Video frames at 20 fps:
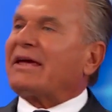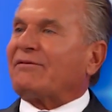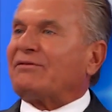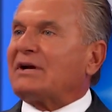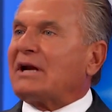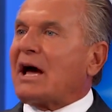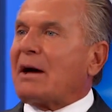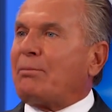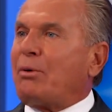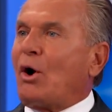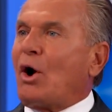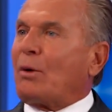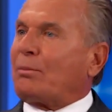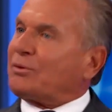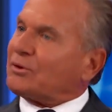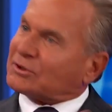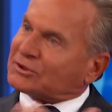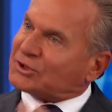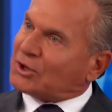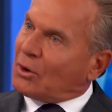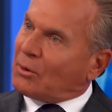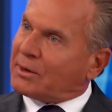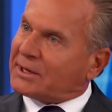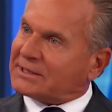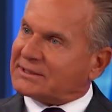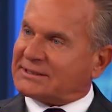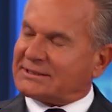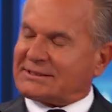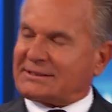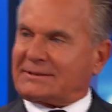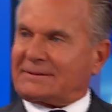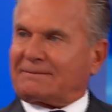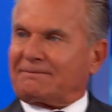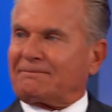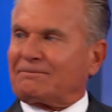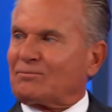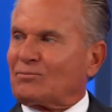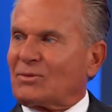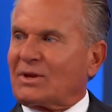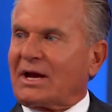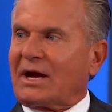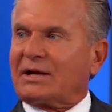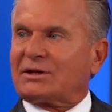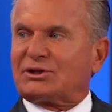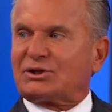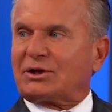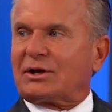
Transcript: given up hope. It's always